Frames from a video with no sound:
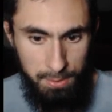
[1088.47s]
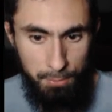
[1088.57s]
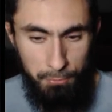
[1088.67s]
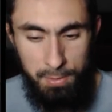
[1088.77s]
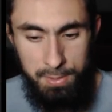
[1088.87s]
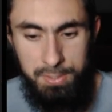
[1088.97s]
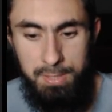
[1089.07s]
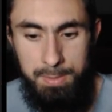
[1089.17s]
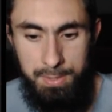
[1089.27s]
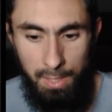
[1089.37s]
the first
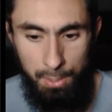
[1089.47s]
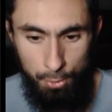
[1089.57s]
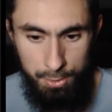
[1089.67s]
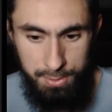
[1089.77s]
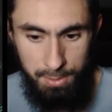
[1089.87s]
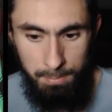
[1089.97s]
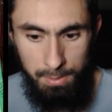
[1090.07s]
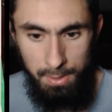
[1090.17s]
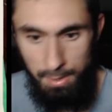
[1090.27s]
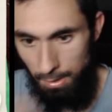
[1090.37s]
team is the Iron
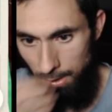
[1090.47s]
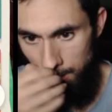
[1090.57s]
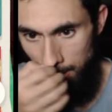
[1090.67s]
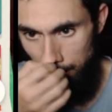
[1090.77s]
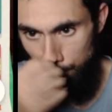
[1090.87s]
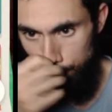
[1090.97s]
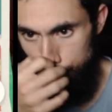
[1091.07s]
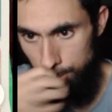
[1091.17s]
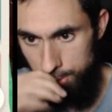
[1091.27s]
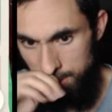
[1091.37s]
team, Iron
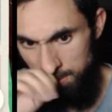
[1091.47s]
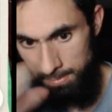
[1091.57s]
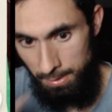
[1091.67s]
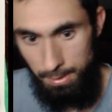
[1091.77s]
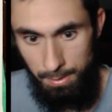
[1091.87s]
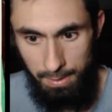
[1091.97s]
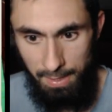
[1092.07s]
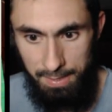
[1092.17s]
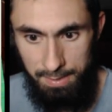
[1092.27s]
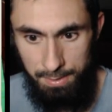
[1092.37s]
Nuke team,
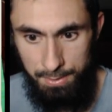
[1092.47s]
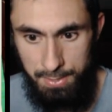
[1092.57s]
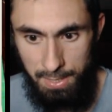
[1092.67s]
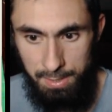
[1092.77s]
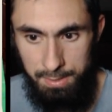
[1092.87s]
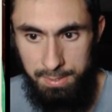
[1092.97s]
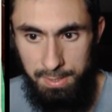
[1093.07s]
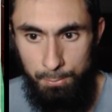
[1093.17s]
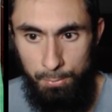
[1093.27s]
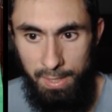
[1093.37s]
and then the second
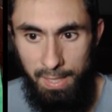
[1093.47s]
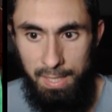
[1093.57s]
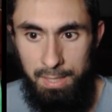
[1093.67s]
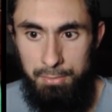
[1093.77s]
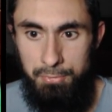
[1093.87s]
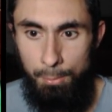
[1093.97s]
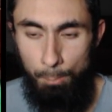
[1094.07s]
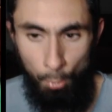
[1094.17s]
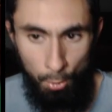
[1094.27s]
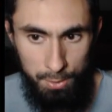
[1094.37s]
team we have the
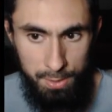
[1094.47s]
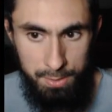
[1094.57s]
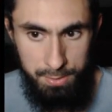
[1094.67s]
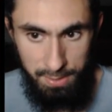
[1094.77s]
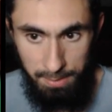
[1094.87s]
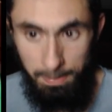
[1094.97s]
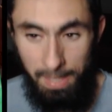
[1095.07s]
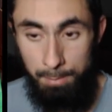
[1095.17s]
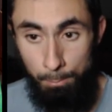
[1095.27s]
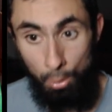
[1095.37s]
Mauler team,
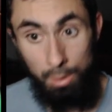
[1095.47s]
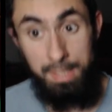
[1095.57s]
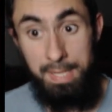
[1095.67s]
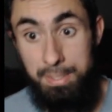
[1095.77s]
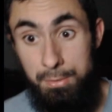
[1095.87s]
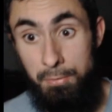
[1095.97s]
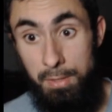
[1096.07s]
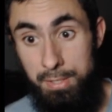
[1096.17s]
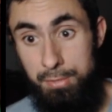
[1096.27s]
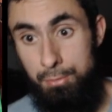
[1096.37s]
and Mauler is a
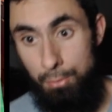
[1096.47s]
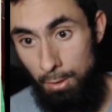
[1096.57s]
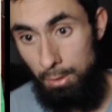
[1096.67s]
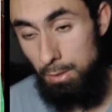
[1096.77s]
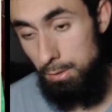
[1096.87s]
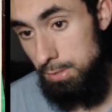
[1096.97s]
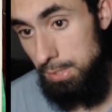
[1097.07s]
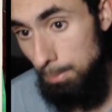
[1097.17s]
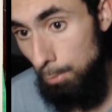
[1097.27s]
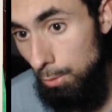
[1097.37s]
very strong
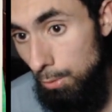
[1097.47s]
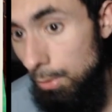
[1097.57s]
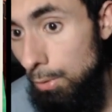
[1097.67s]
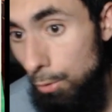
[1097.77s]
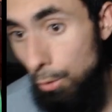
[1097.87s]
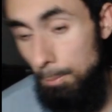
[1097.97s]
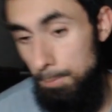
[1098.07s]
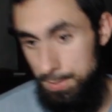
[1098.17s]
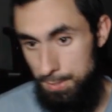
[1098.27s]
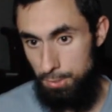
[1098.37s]
team
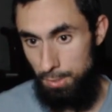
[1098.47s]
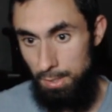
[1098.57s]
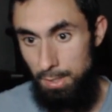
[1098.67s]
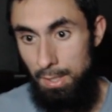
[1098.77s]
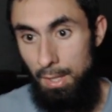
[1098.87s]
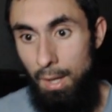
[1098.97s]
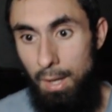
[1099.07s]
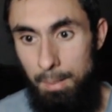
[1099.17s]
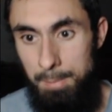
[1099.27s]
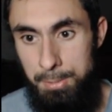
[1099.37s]
composition,
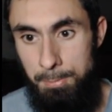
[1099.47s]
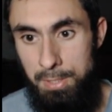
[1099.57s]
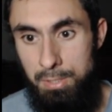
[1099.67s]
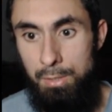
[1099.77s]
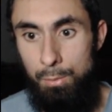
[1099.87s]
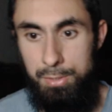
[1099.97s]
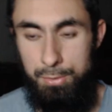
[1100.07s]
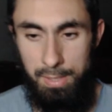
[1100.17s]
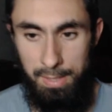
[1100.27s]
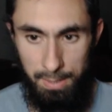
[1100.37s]
especially once
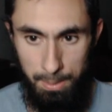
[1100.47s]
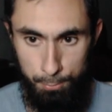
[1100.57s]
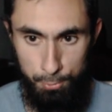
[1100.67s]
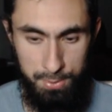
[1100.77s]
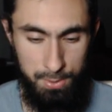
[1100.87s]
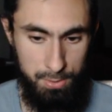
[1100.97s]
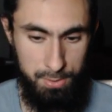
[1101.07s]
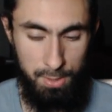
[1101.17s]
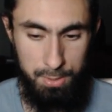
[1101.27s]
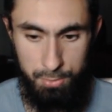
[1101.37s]
you can get like Brutus and
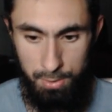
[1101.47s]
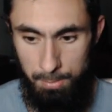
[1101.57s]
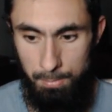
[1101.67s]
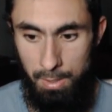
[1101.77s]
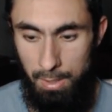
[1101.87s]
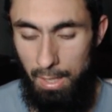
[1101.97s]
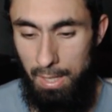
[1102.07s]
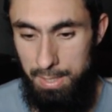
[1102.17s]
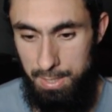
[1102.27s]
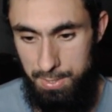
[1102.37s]
Entendre
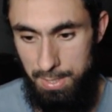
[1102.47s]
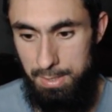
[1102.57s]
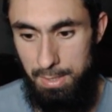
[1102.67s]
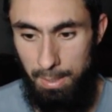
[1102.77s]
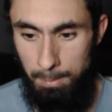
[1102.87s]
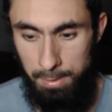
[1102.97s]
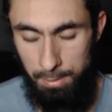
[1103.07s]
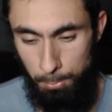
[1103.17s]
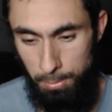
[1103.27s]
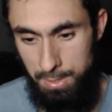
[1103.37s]
higher ascended, like
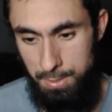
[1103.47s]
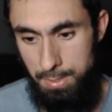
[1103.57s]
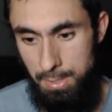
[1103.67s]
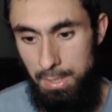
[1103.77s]
Mythic Plus.